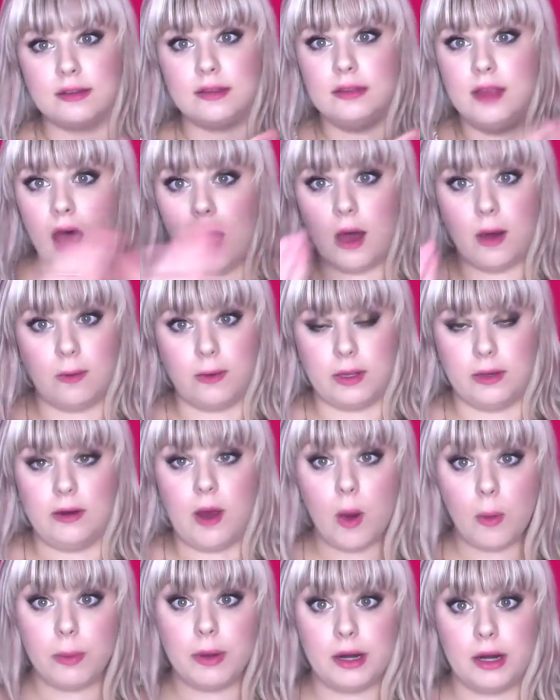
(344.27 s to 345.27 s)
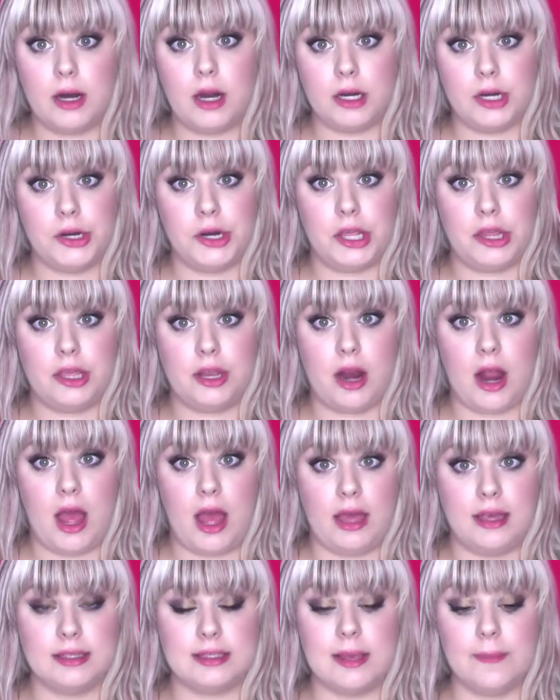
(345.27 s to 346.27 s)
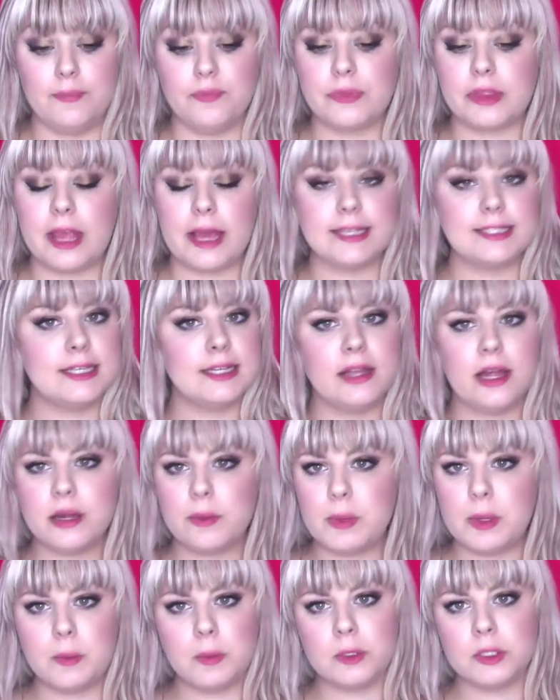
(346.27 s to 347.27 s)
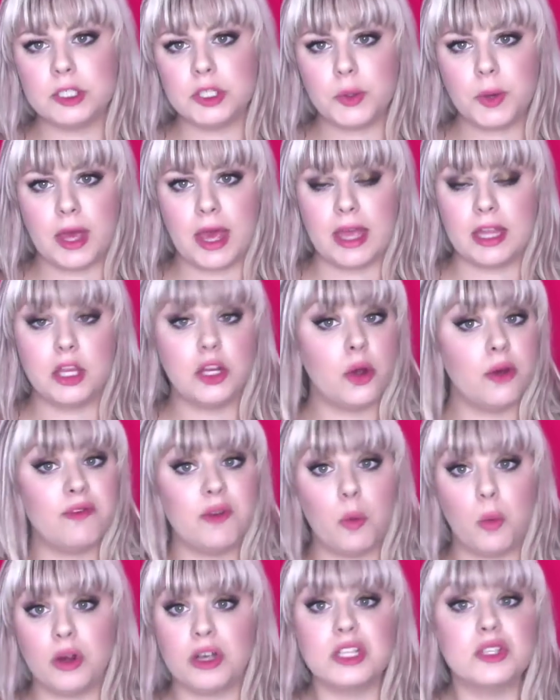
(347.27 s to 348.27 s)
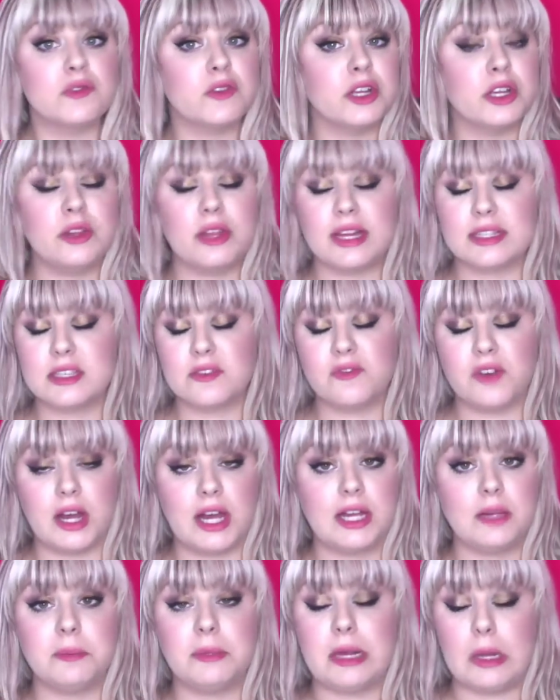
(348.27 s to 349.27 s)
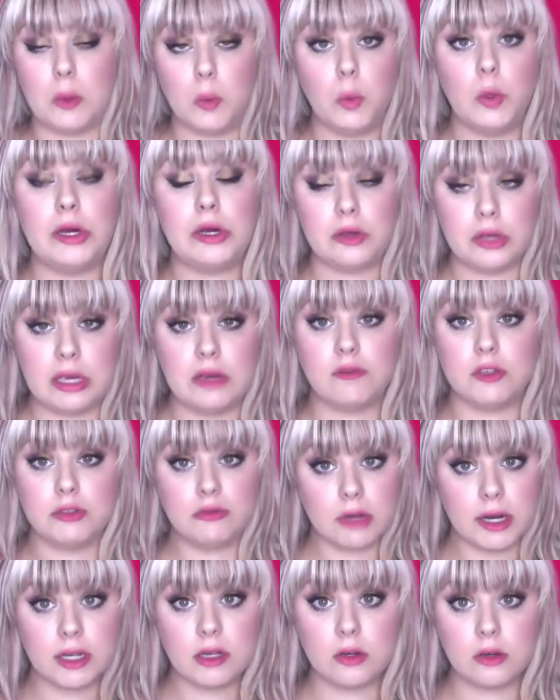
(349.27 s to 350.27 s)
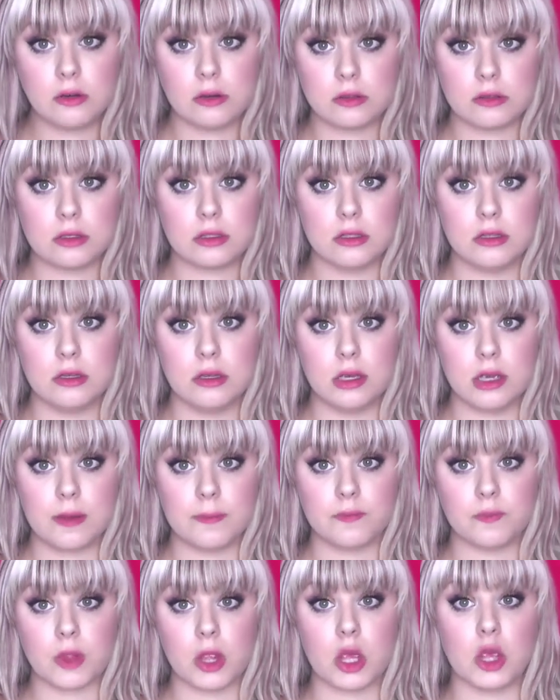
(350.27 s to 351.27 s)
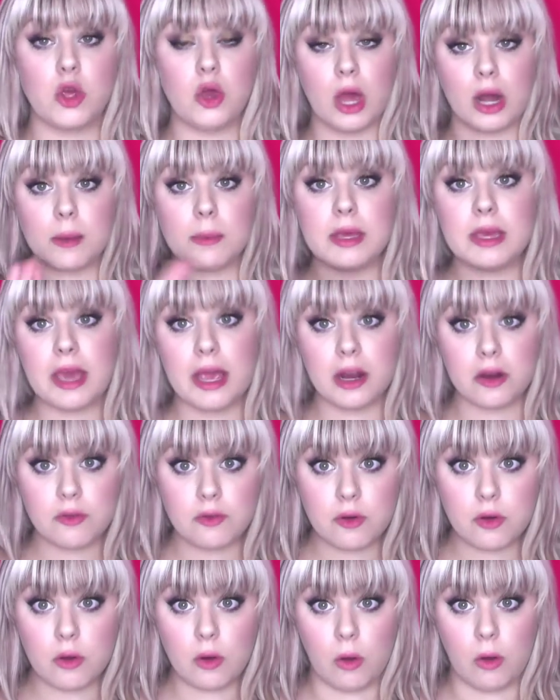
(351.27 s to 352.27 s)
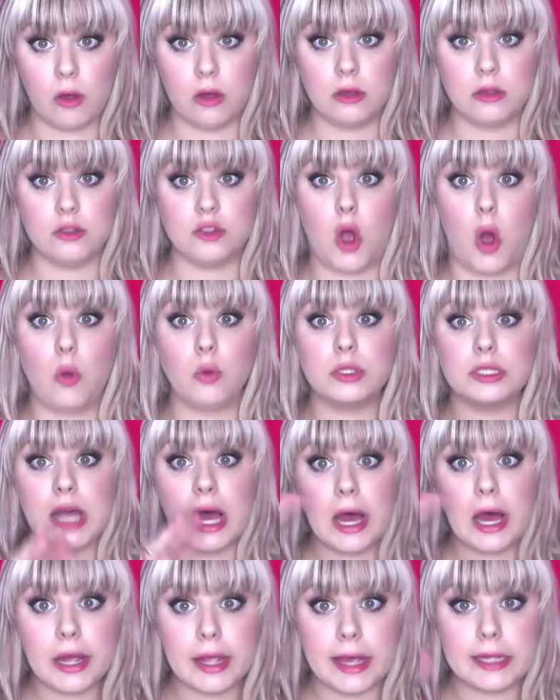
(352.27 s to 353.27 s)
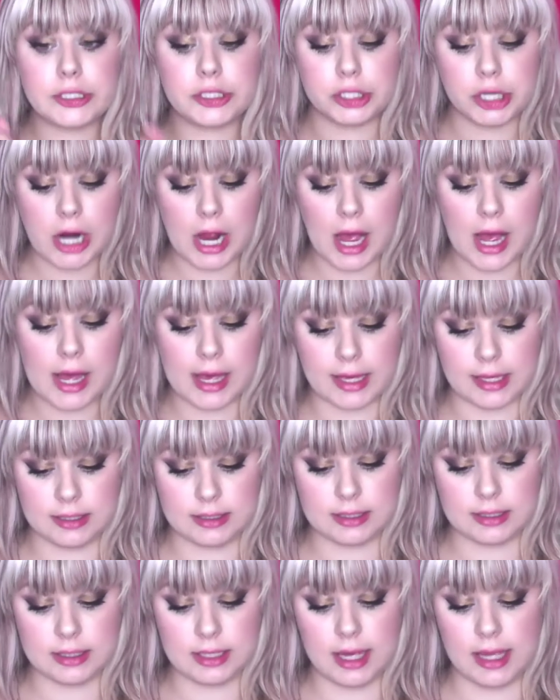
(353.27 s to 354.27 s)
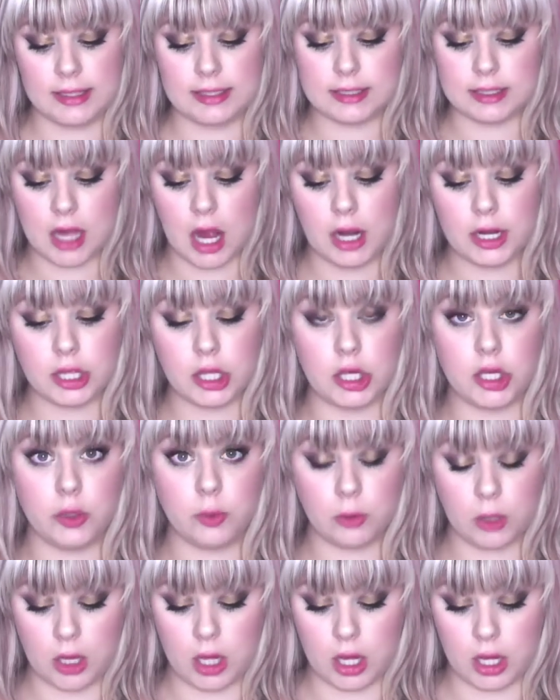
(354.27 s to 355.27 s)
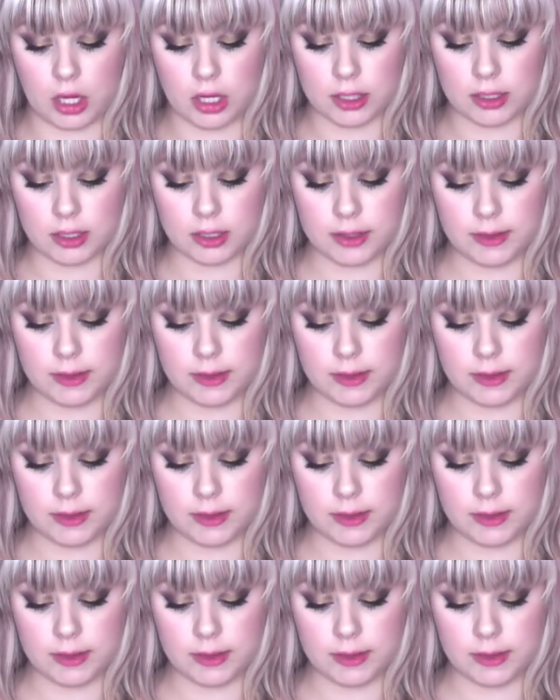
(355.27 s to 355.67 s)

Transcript: No, you don't put it underneath your eyes. I see a lot of people do it, and you know, if it works for you, that's fine, but it will give you wrinkles. You gotta be careful. Don't tug at your eyes. It's not a cute look.